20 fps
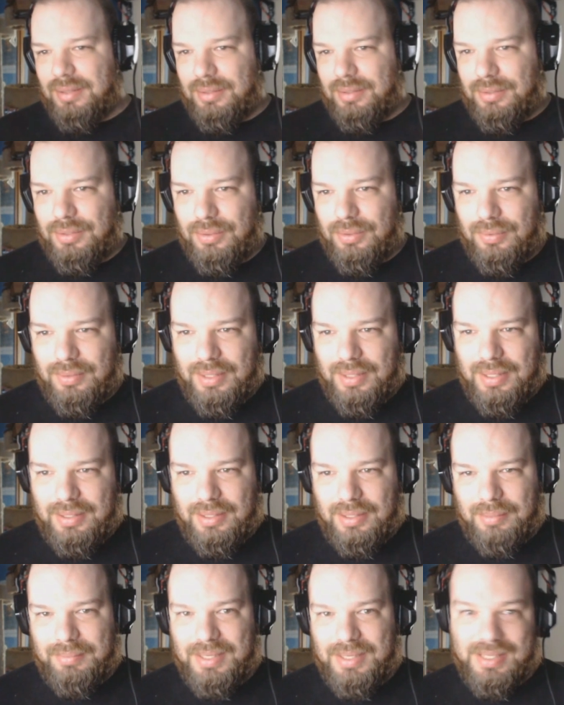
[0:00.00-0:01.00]
you'll
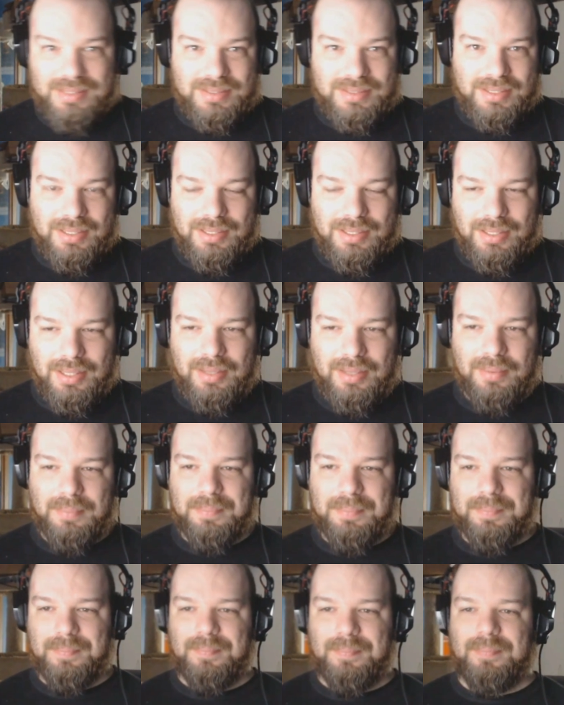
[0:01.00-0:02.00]
end up not seeing it.
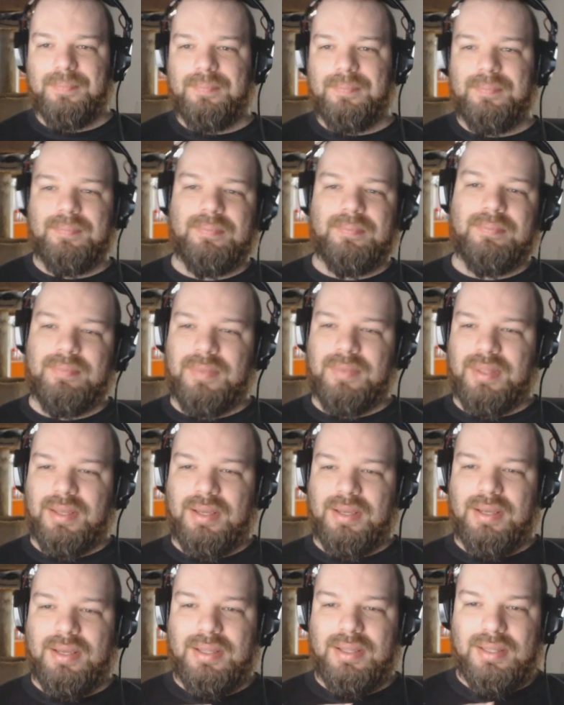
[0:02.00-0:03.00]

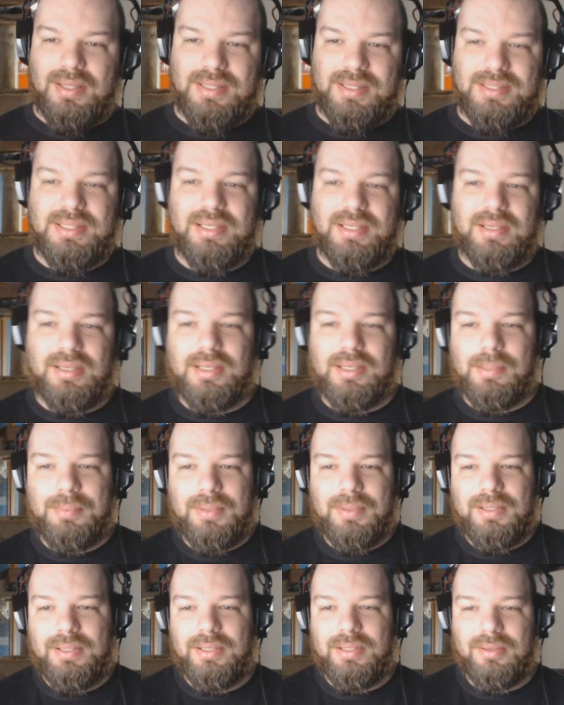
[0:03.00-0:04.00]
Let's see, a
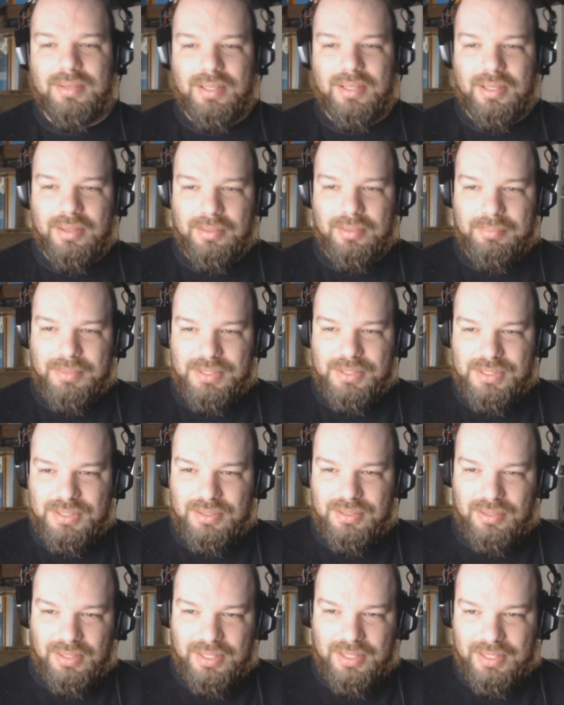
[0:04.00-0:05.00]
couple little other
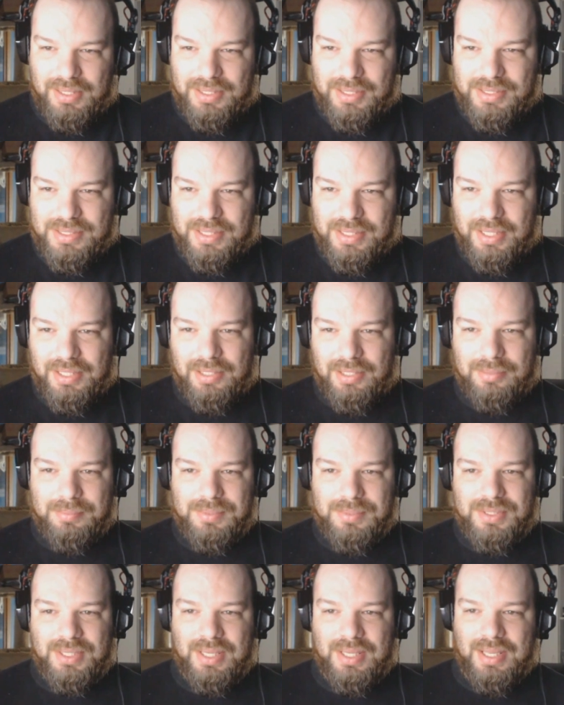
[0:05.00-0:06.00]
miscellaneous
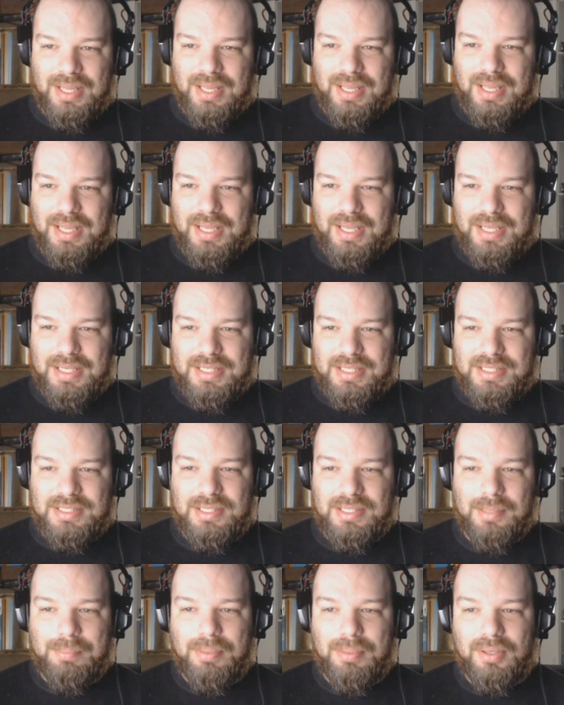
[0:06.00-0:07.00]
items
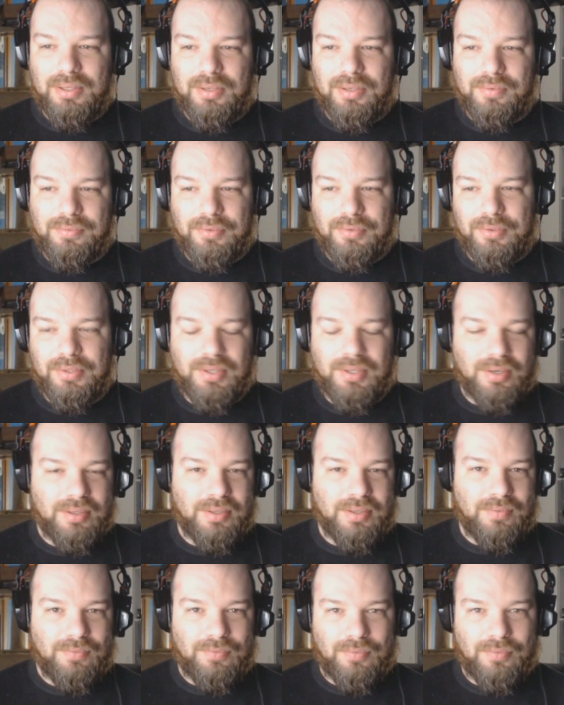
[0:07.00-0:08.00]
is a punga fruit
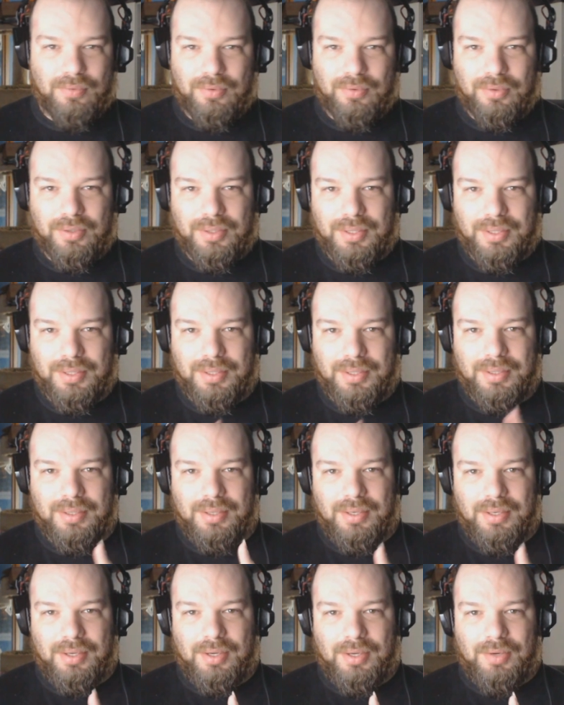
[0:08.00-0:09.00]
garden for
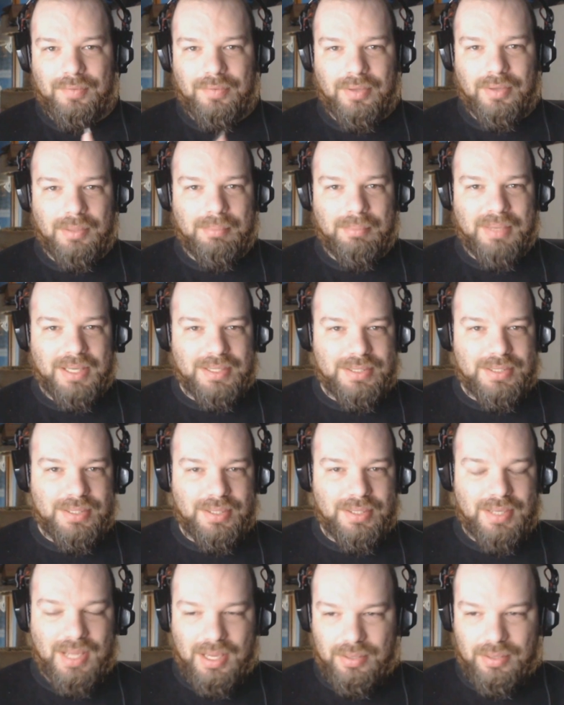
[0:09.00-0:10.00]
the
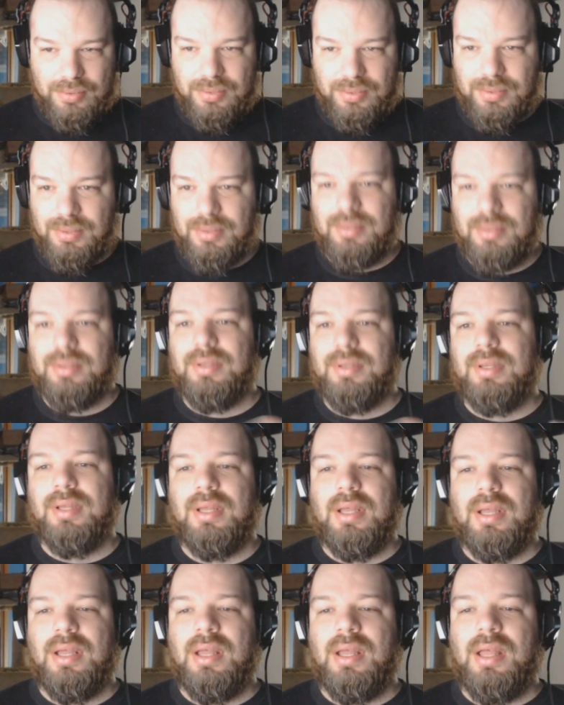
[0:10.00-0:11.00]
Megaton house,
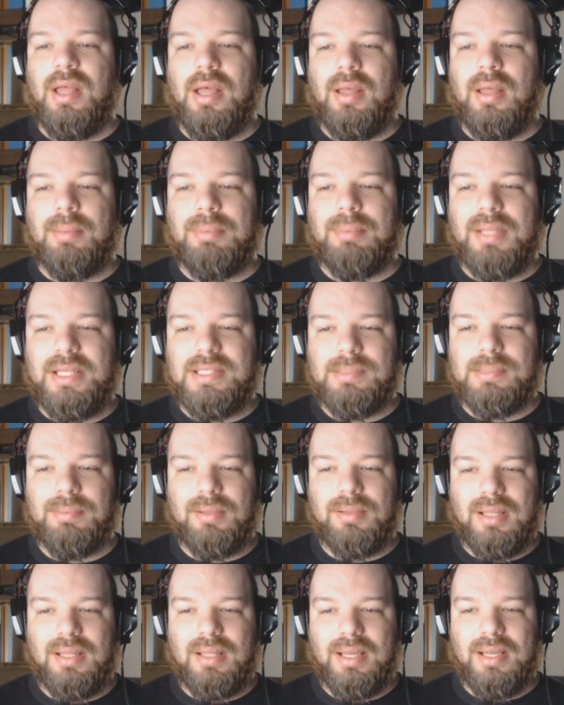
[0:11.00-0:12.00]

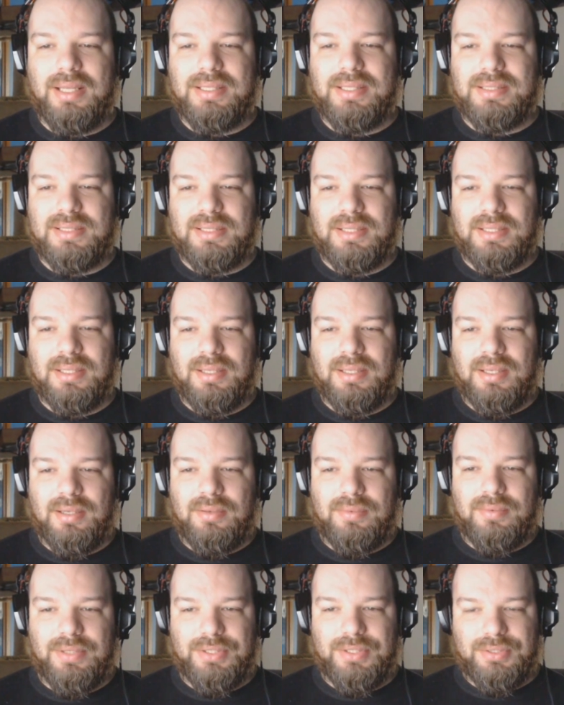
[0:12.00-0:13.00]
placeable lights,
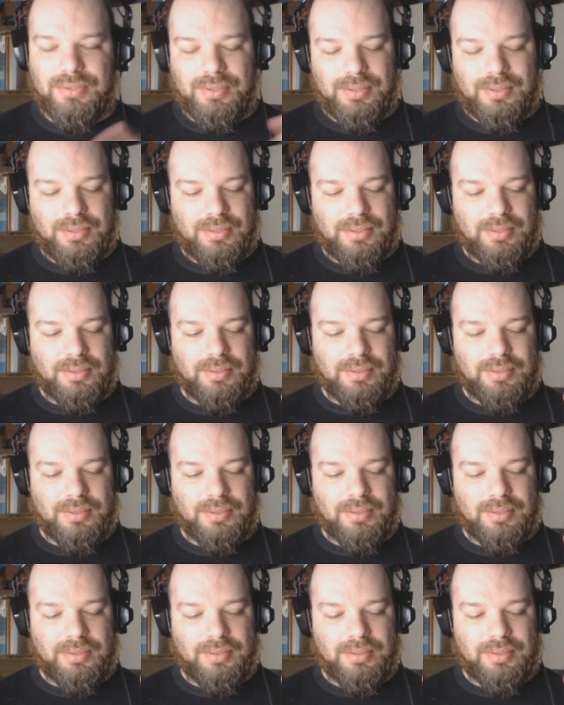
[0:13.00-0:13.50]
which